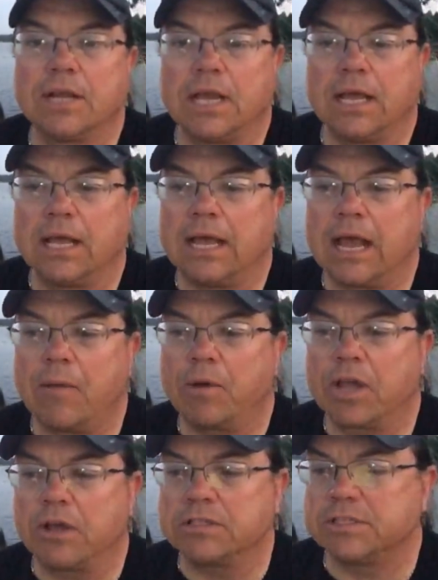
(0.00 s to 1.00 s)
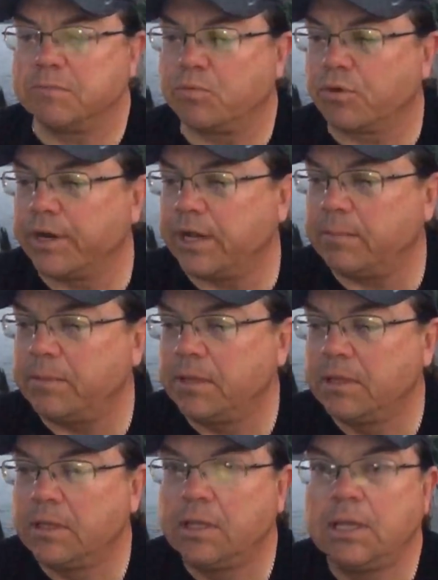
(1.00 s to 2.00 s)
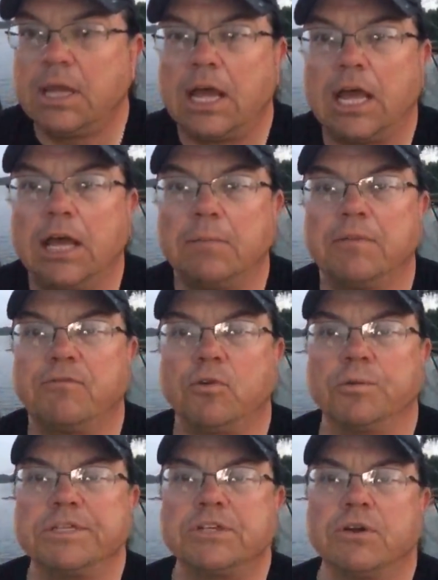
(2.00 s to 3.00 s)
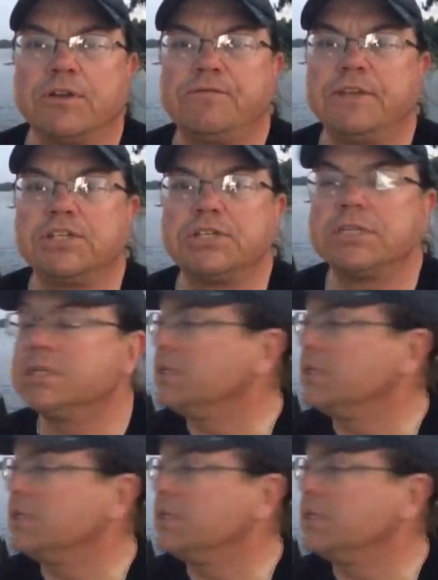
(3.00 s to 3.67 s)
I caught some brim before we started fishing.